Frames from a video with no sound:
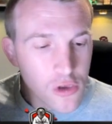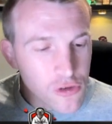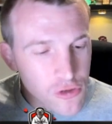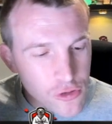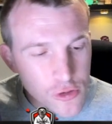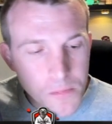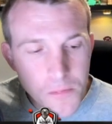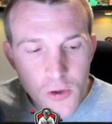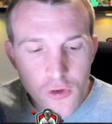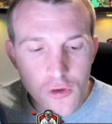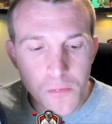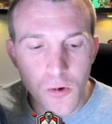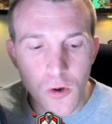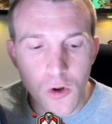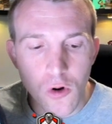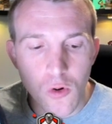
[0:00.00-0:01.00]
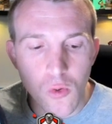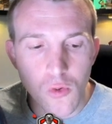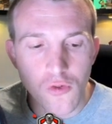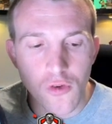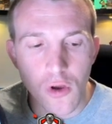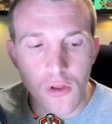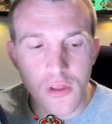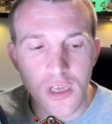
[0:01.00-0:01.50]
Super, super
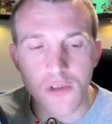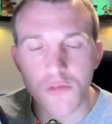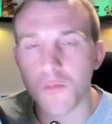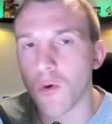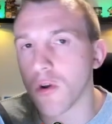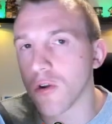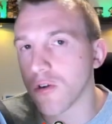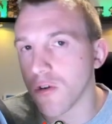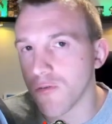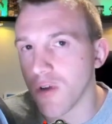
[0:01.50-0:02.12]
close on this one.